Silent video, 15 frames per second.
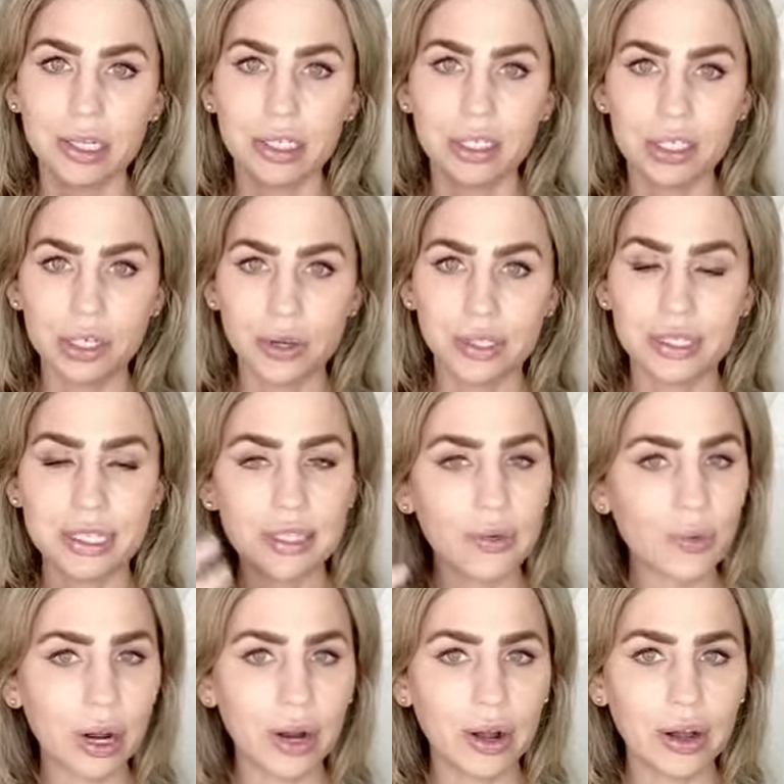So it doesn't
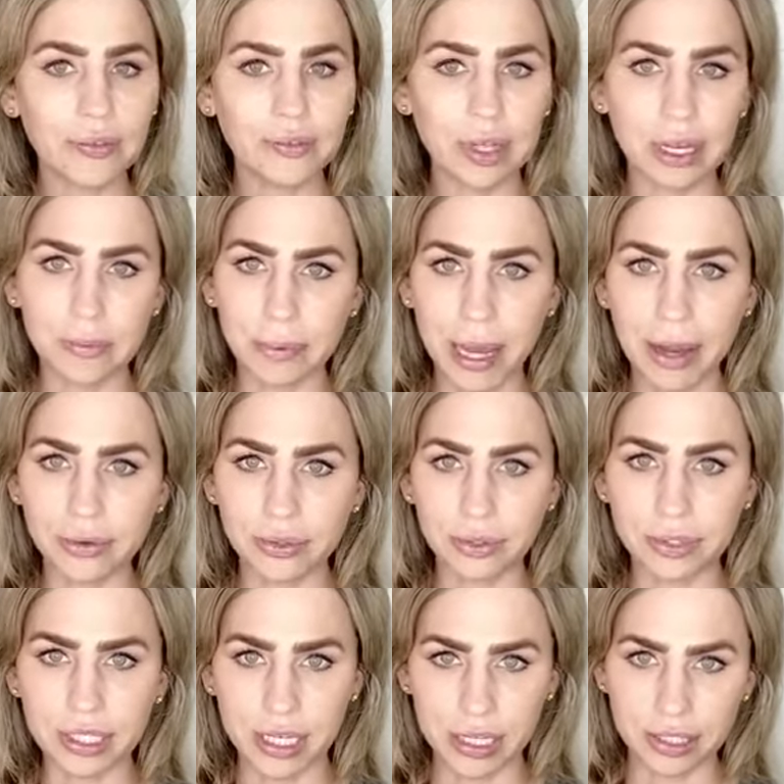wear off like a powder
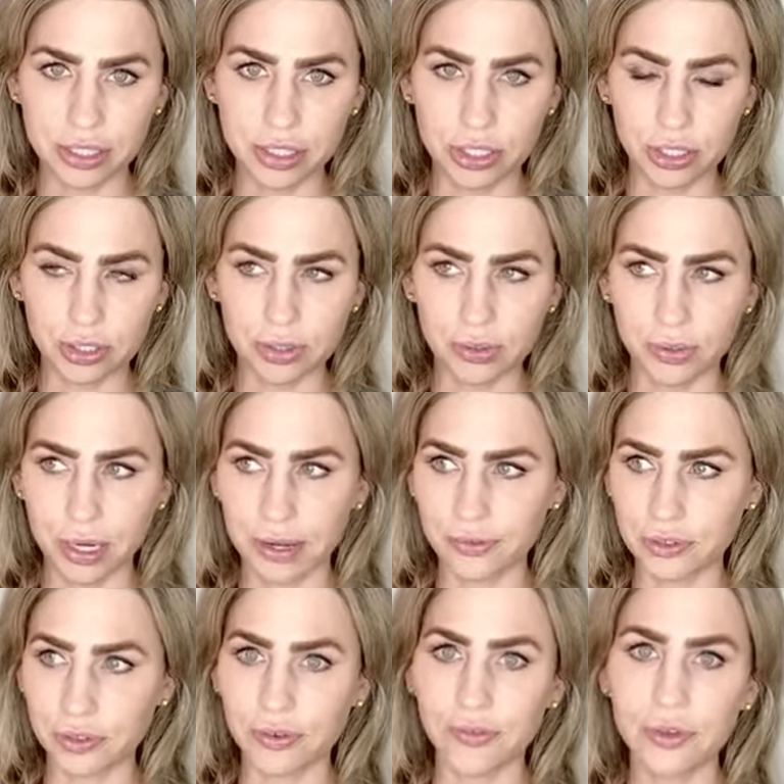tends to
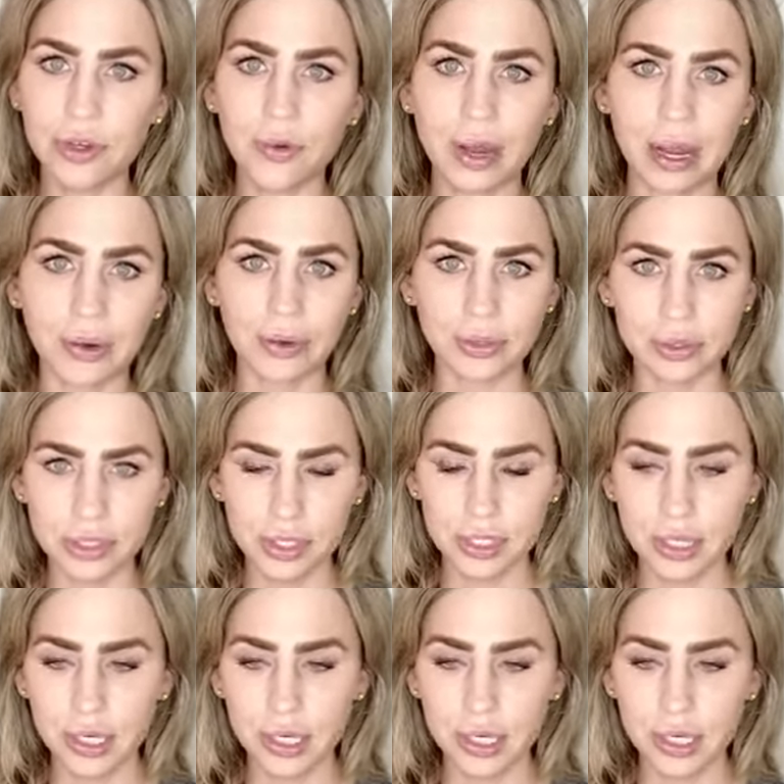after a few hours.